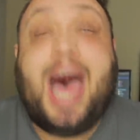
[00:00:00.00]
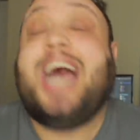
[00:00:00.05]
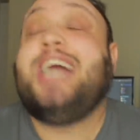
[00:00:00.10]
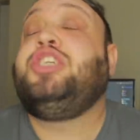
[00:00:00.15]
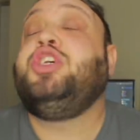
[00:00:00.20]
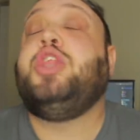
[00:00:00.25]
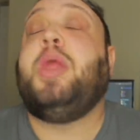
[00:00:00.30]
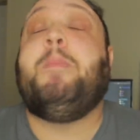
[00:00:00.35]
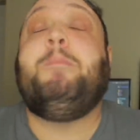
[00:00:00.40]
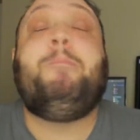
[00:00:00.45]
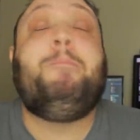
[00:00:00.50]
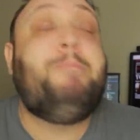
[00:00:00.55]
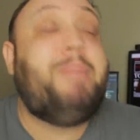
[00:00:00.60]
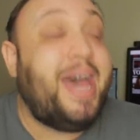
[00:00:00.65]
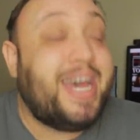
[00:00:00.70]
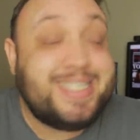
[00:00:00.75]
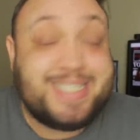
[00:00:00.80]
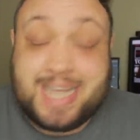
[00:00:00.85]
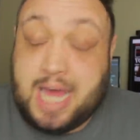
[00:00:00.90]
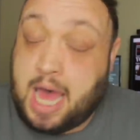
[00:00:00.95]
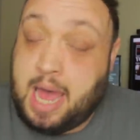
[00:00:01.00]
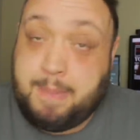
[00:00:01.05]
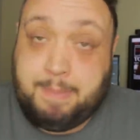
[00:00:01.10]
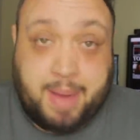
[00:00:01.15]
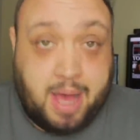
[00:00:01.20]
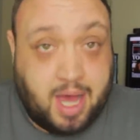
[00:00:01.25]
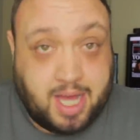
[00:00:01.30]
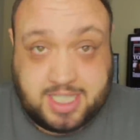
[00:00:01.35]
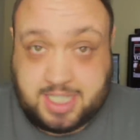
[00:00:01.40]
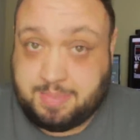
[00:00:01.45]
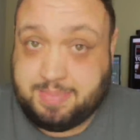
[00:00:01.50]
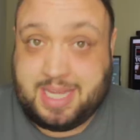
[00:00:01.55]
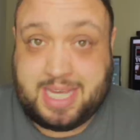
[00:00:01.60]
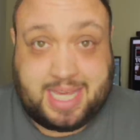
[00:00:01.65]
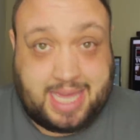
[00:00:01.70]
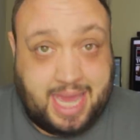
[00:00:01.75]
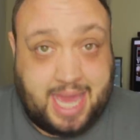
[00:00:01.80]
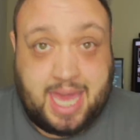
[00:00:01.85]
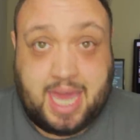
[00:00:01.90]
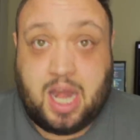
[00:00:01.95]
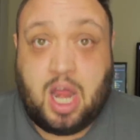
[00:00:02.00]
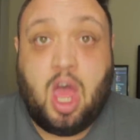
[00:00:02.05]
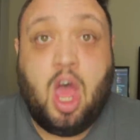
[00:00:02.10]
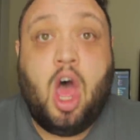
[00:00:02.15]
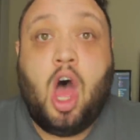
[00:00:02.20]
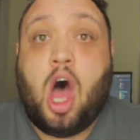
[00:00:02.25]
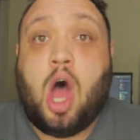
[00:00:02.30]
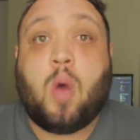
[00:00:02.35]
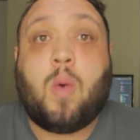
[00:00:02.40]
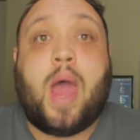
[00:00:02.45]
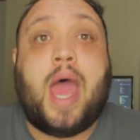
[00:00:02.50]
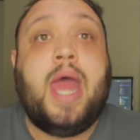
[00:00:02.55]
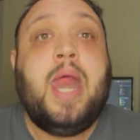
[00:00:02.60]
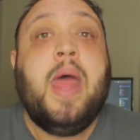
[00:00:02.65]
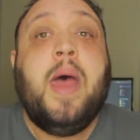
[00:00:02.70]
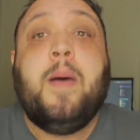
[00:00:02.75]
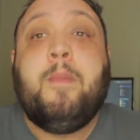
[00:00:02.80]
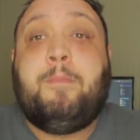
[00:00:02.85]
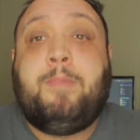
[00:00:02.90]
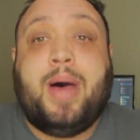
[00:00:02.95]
I do the best I possibly can, all right?